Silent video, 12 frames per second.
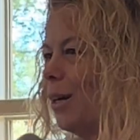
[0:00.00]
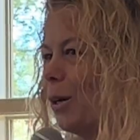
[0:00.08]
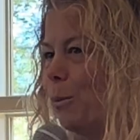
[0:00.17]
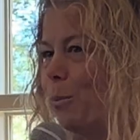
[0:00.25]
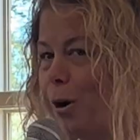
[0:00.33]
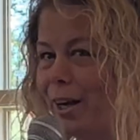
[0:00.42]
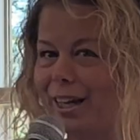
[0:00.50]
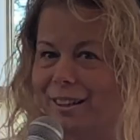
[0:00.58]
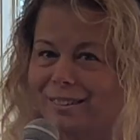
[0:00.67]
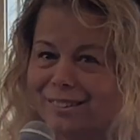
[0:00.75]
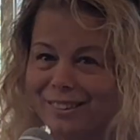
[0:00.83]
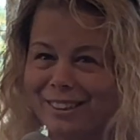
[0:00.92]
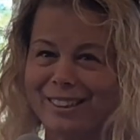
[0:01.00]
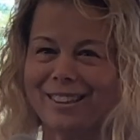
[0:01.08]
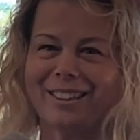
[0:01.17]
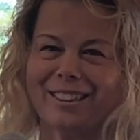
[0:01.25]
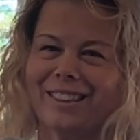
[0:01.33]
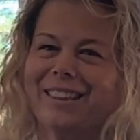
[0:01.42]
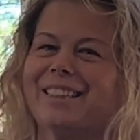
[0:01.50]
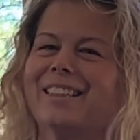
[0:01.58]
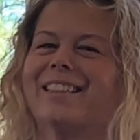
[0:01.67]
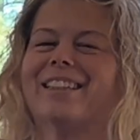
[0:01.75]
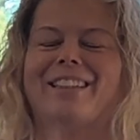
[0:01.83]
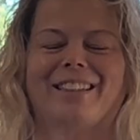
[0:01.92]
Good morning. Good
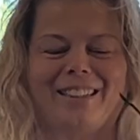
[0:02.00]
morning.